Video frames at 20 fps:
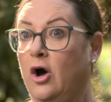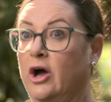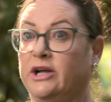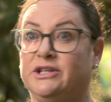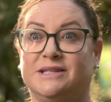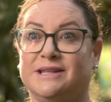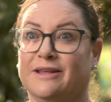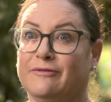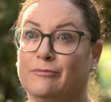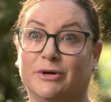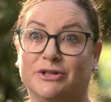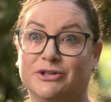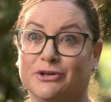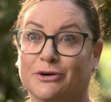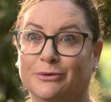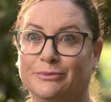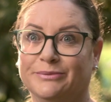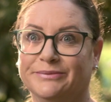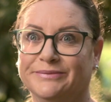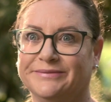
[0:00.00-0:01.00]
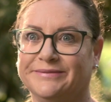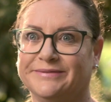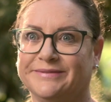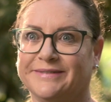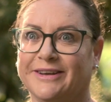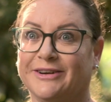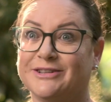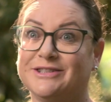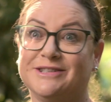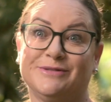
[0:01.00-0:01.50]
I just love my job.
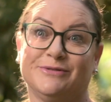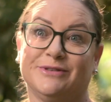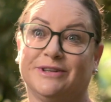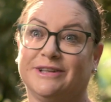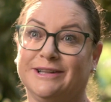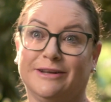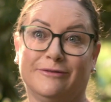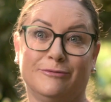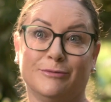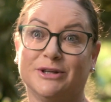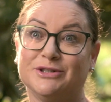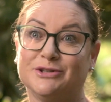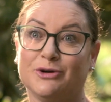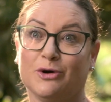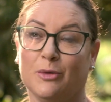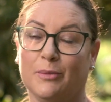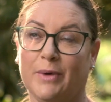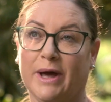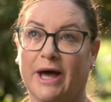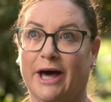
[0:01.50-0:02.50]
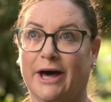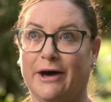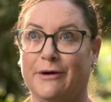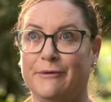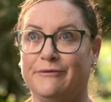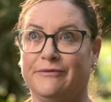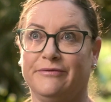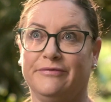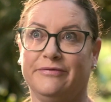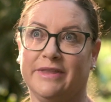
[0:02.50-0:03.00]
I just really love my job.
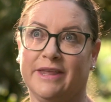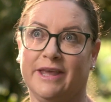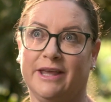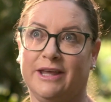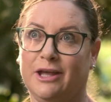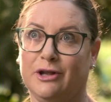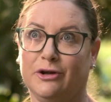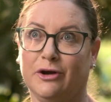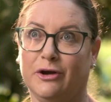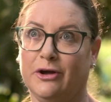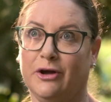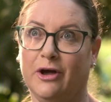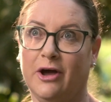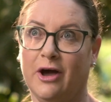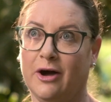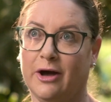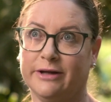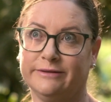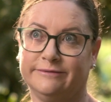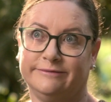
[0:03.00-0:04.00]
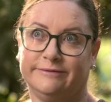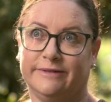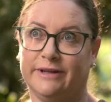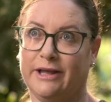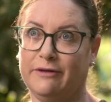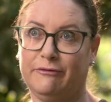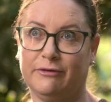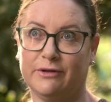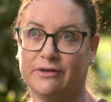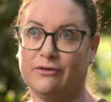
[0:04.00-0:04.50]

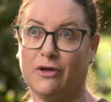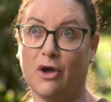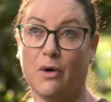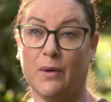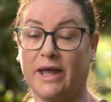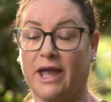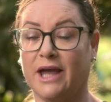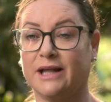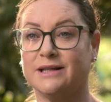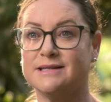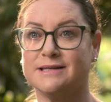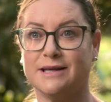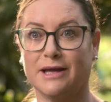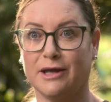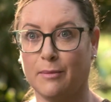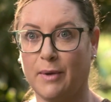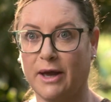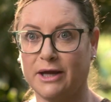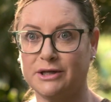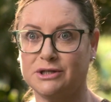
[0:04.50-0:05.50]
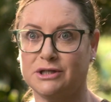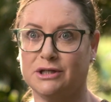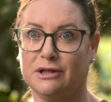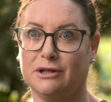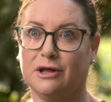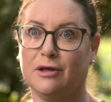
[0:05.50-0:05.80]
If it's going out and seeing a patient in the